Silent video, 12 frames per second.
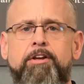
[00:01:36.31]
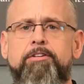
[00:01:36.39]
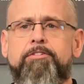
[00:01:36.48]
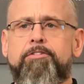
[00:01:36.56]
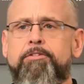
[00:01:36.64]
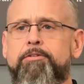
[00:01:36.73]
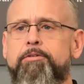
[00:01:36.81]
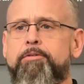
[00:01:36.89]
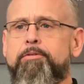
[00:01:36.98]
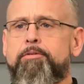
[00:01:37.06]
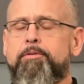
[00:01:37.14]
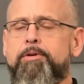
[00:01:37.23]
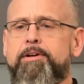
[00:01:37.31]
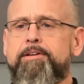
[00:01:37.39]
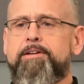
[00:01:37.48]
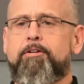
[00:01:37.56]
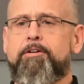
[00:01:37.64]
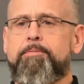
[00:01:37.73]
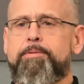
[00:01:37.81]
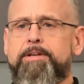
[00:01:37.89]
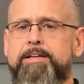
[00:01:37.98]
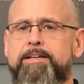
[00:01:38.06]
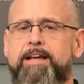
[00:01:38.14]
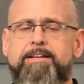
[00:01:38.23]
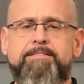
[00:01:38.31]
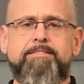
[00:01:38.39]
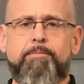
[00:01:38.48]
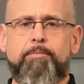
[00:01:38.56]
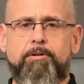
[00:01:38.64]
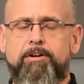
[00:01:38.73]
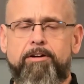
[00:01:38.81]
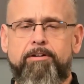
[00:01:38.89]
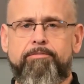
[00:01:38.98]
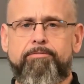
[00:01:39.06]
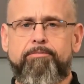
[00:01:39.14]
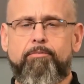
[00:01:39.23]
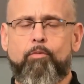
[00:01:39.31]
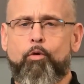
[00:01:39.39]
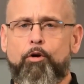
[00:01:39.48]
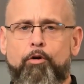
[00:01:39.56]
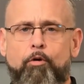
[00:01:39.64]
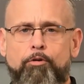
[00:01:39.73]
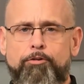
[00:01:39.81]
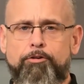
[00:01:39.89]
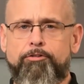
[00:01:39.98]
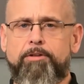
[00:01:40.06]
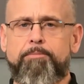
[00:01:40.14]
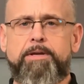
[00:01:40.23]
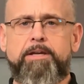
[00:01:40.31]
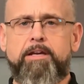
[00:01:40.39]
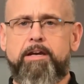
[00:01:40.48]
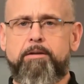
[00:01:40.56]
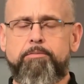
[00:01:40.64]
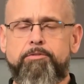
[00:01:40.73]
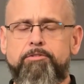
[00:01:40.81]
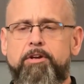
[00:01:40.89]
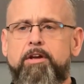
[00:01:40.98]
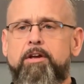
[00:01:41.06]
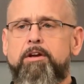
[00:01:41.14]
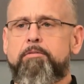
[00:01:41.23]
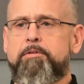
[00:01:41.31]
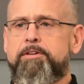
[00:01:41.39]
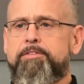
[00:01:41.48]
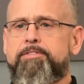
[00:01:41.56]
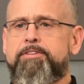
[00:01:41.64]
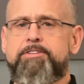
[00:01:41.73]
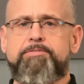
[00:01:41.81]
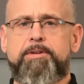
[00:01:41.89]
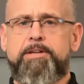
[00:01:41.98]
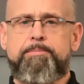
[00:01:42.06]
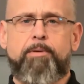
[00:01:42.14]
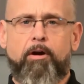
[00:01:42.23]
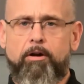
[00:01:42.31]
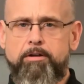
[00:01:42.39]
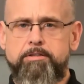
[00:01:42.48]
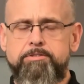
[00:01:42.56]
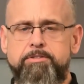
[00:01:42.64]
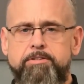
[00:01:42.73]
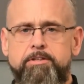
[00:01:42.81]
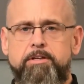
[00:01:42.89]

to complete X number of work orders on PMs with this many parts.